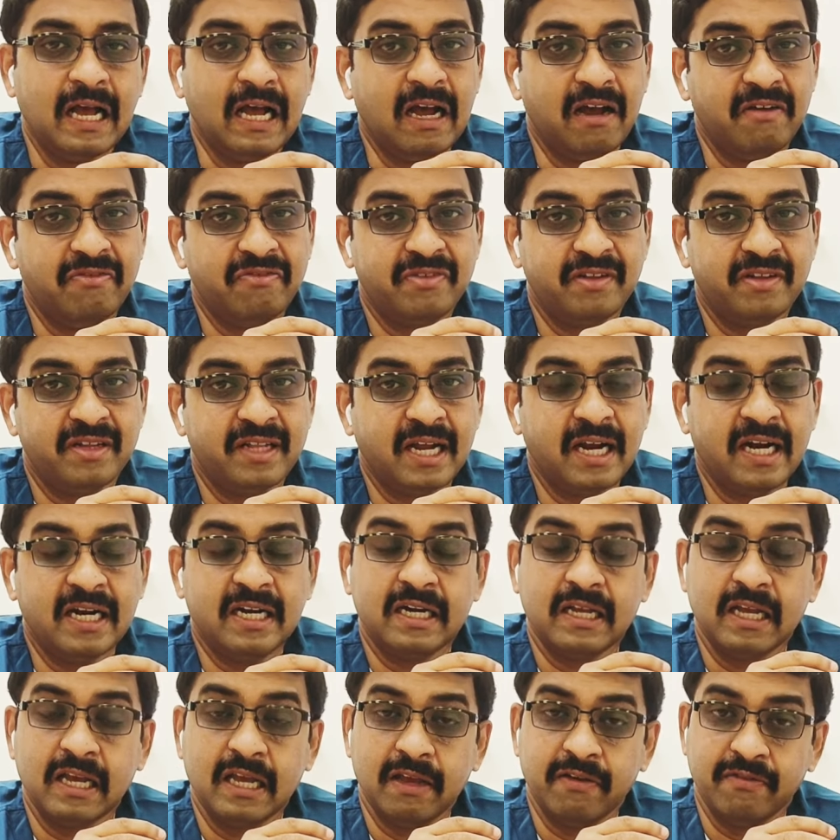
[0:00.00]
After
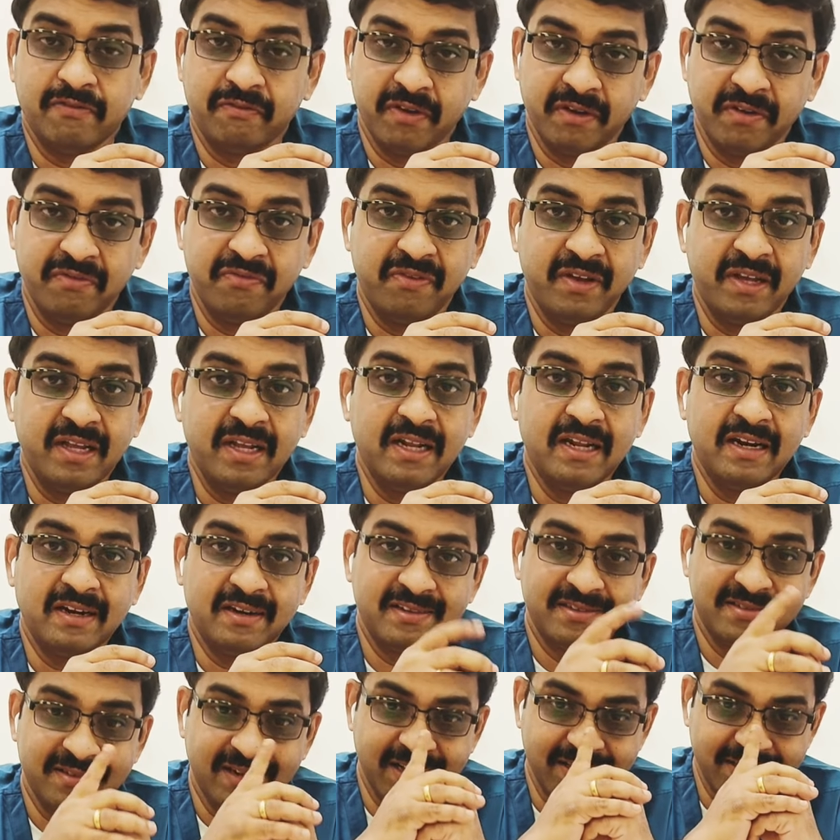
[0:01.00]
that, if we feel it
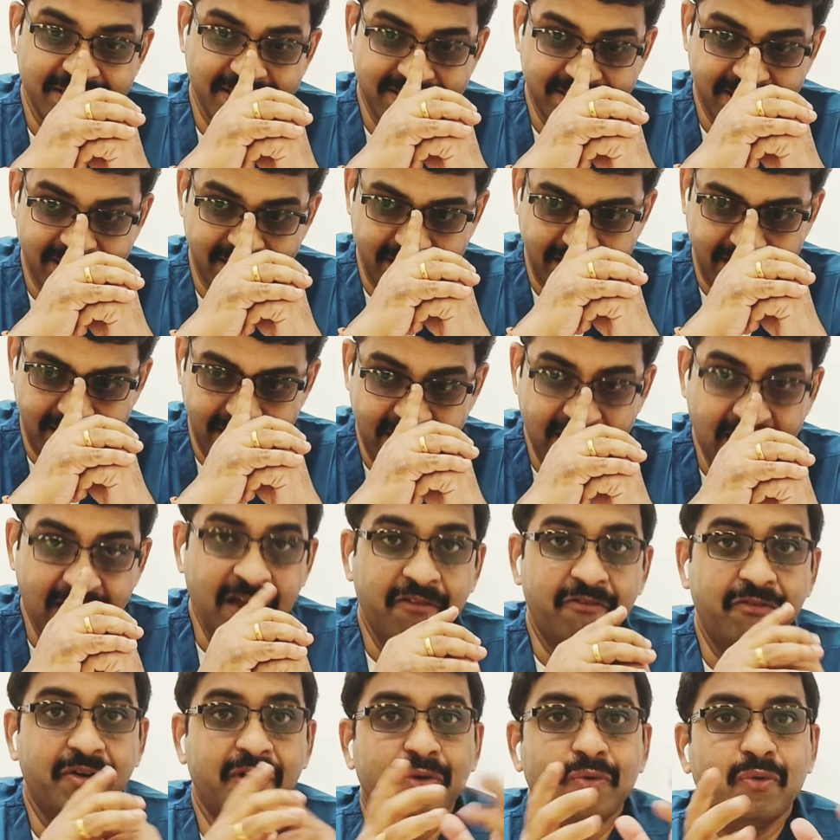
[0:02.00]
is necessary,
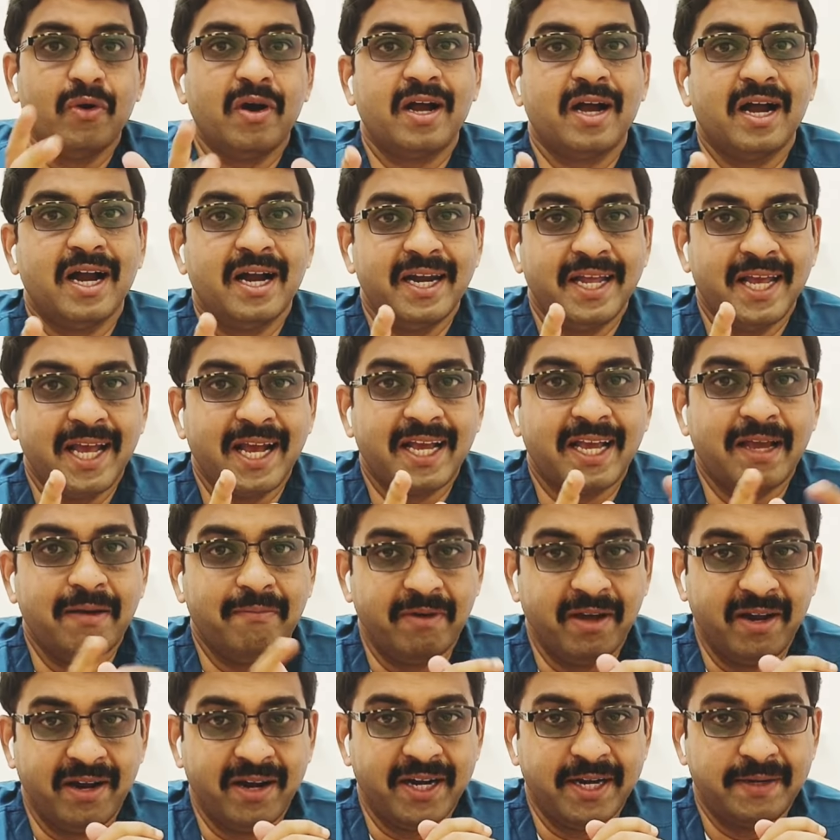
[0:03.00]
we do a cardiac
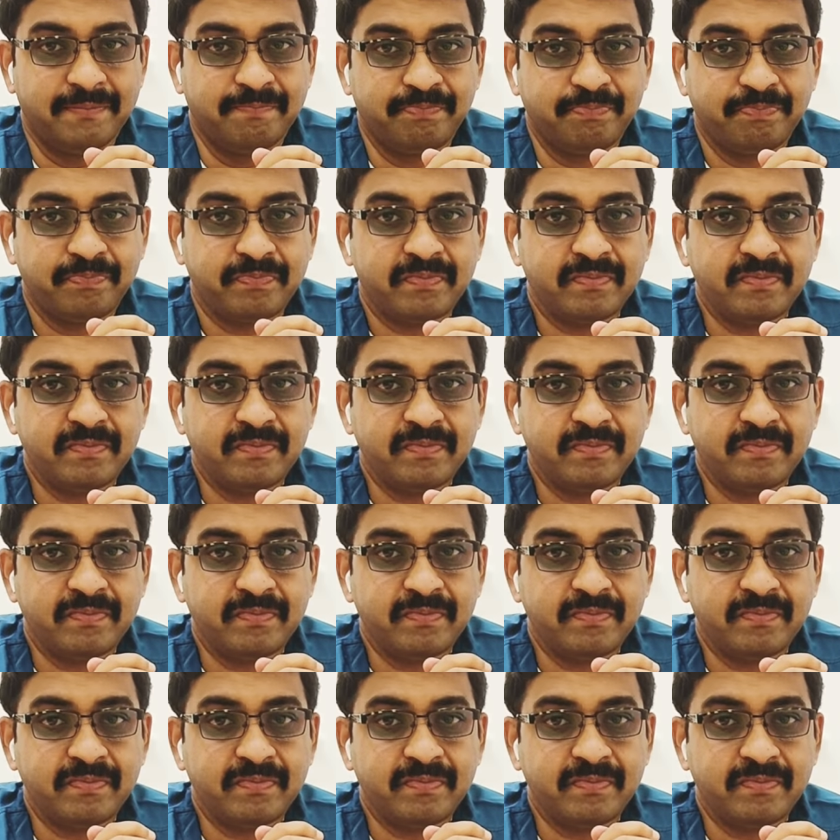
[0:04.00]
MRI.